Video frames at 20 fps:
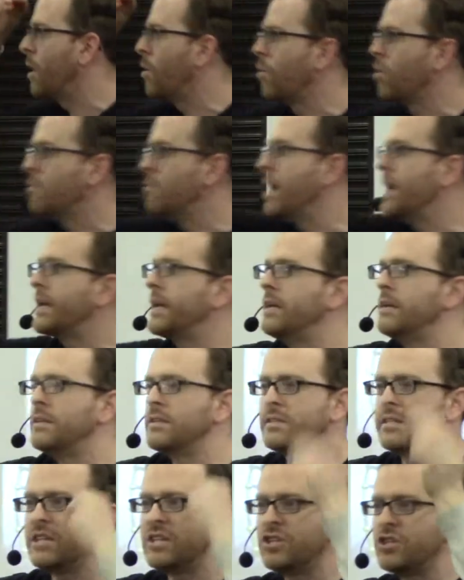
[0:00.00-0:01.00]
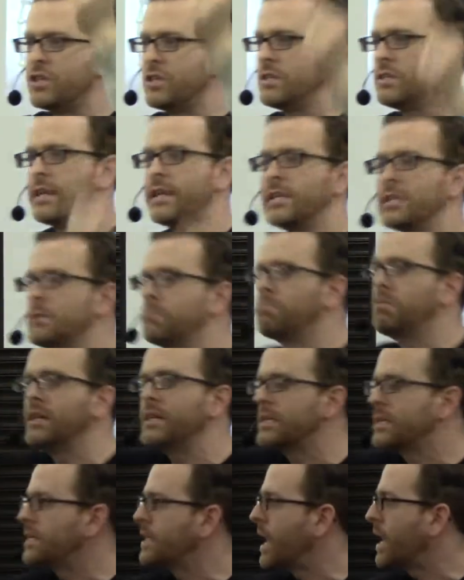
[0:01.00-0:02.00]
that we're making decisions at a
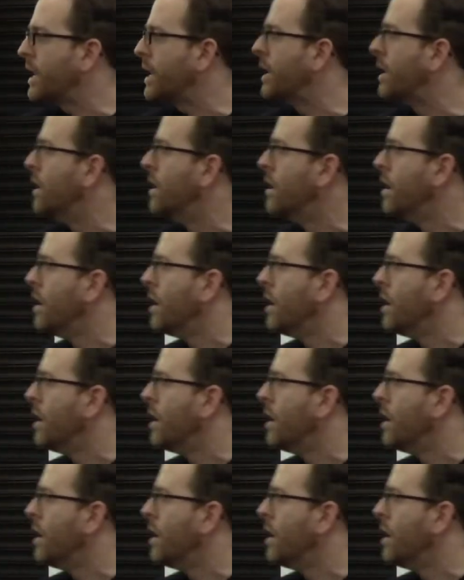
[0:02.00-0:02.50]
split second